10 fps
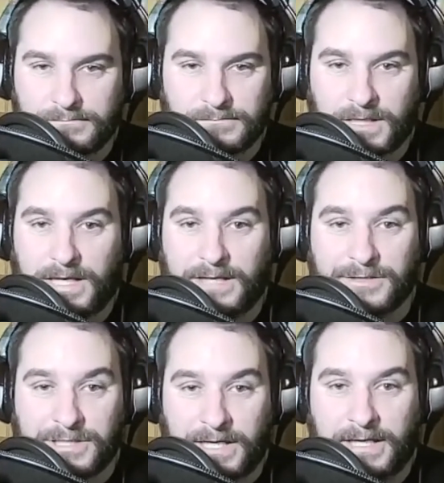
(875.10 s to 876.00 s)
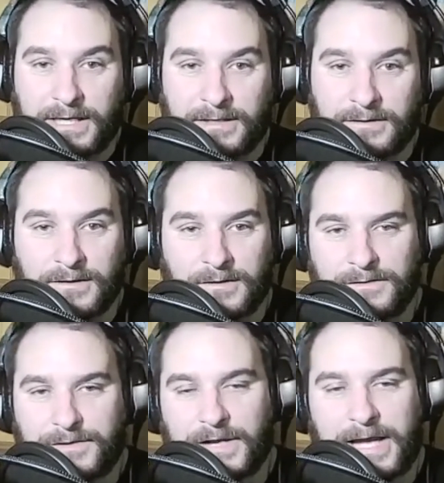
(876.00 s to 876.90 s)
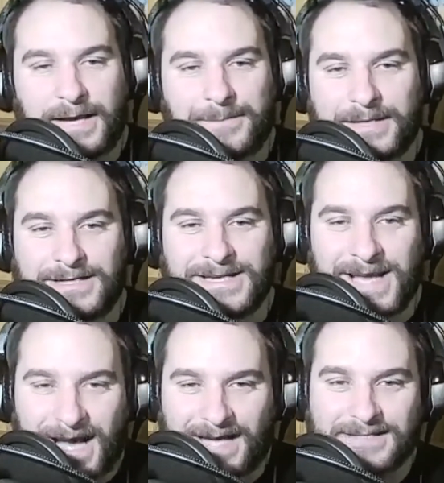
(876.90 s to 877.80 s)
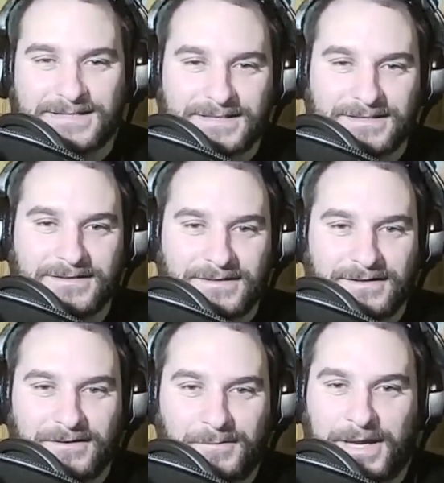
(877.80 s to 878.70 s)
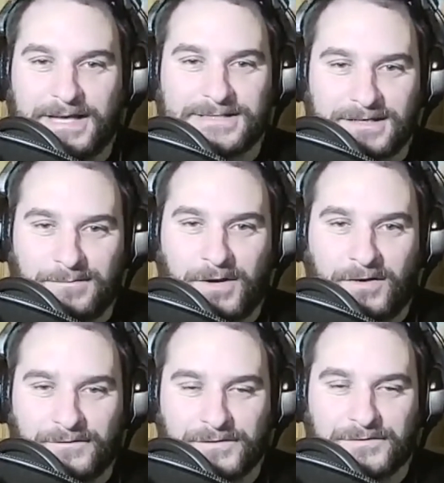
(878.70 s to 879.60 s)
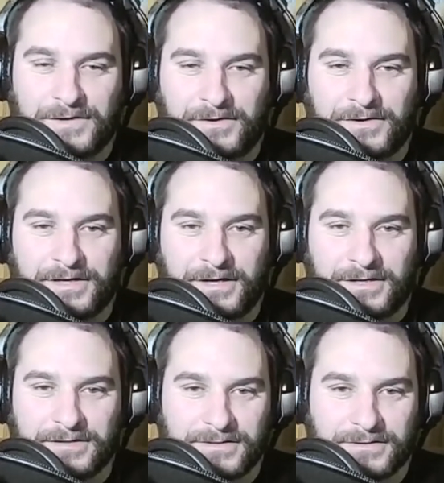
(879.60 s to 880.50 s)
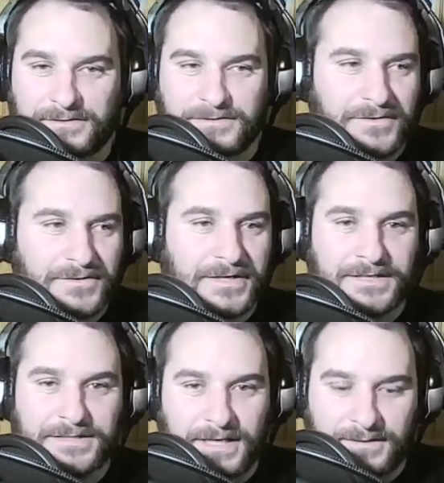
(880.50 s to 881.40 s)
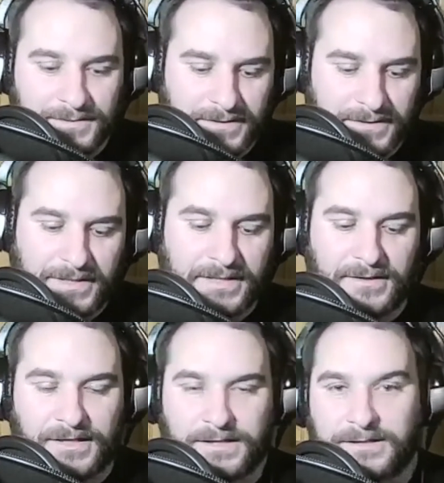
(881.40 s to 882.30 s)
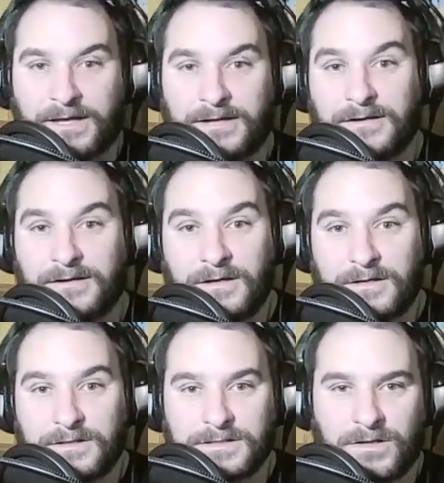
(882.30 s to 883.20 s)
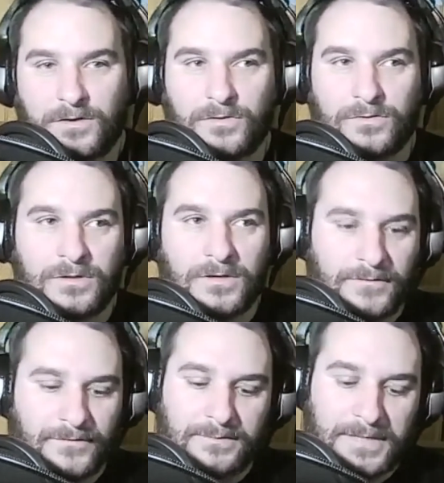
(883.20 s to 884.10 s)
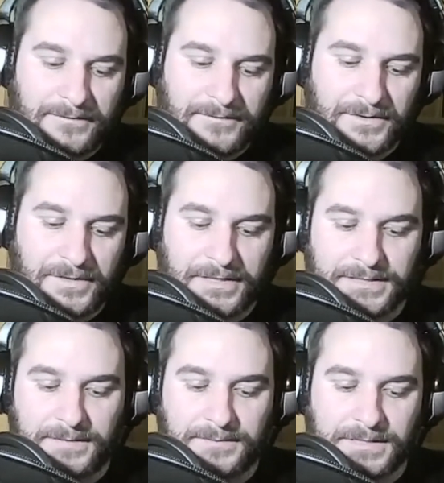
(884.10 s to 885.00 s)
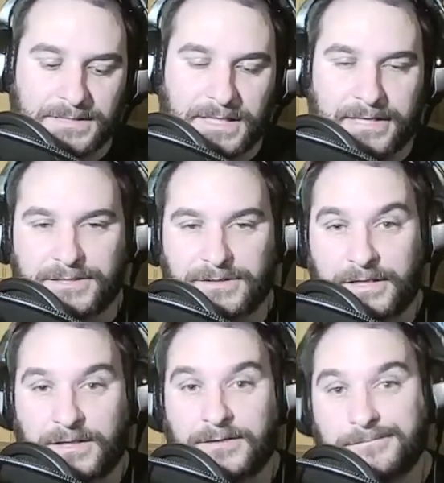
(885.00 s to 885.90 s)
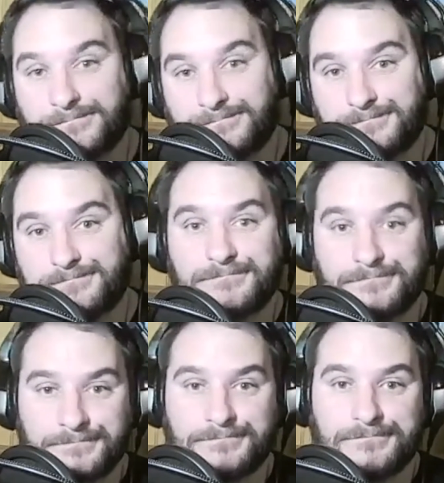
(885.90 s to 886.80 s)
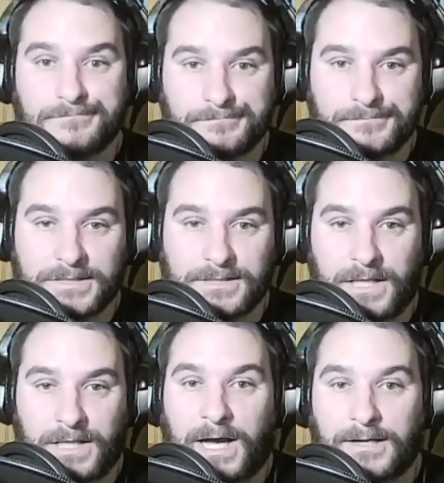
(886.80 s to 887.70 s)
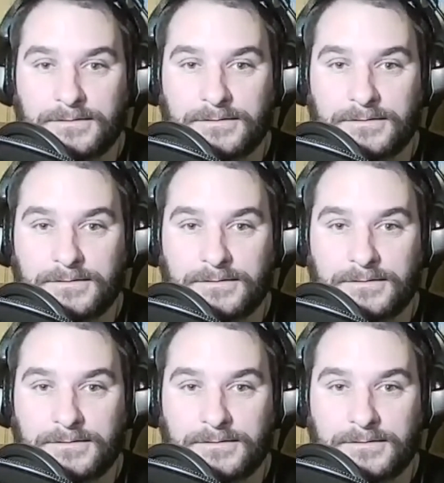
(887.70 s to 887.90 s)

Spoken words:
Kyle Shanahan, they're happy not passing the ball for 300 yards or 30 attempts or anything like that. So for him to have 30 attempts is actually, that's a lot.